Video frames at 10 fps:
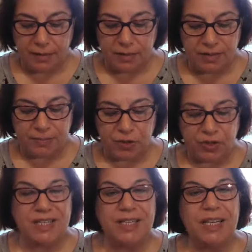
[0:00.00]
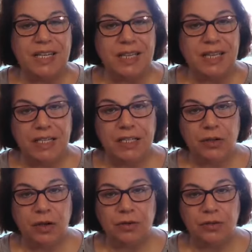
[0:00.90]
this person
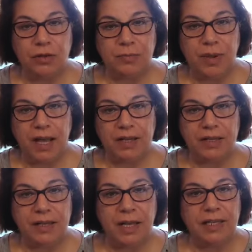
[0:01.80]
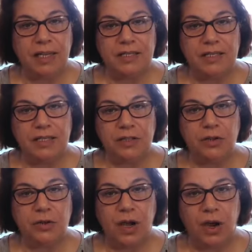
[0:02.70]
laying on their back and I can see
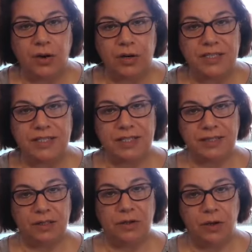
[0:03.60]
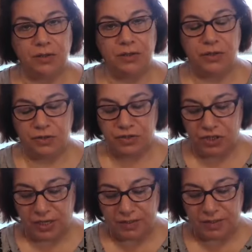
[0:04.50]
their heart sitting on their
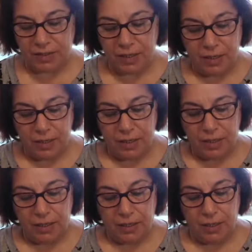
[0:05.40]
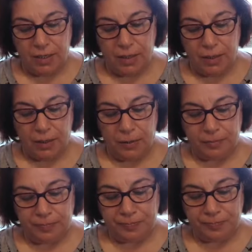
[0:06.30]
chest.
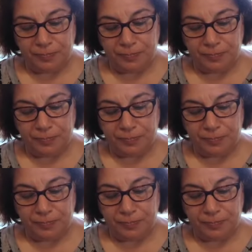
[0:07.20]
Um,